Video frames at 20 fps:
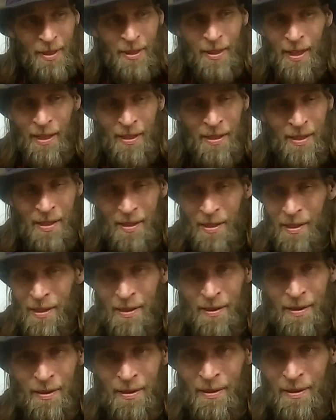
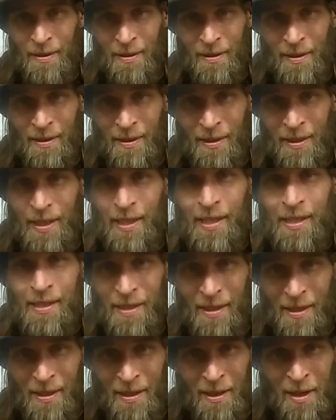dozens, at
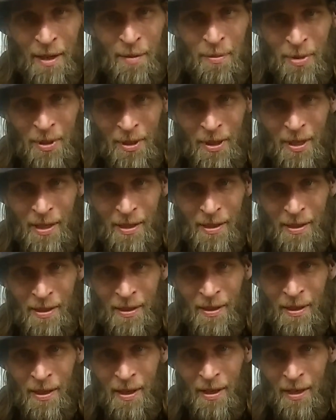least a couple
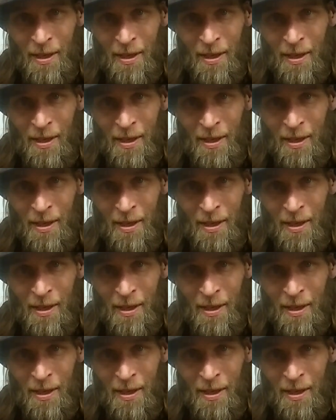dozen